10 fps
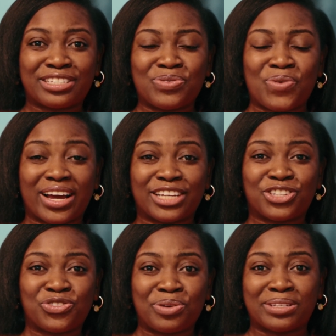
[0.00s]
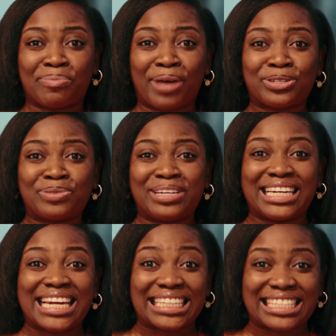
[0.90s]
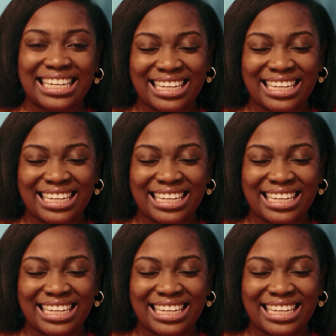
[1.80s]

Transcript: Skilled Worker Stream is about to be lit